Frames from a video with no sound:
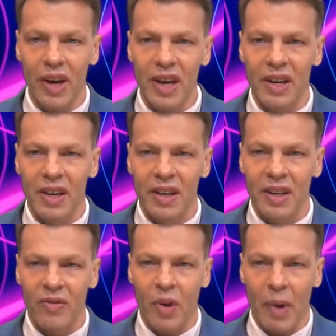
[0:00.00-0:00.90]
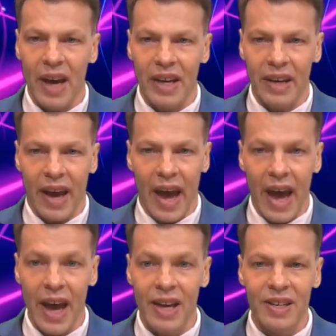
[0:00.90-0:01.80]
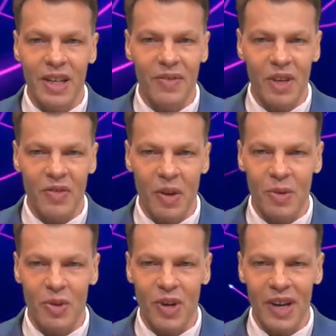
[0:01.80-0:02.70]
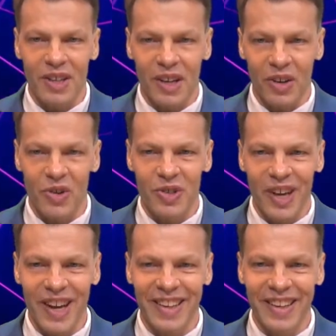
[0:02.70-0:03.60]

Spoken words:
if I'm adding and even if I'm subtracting, notice that?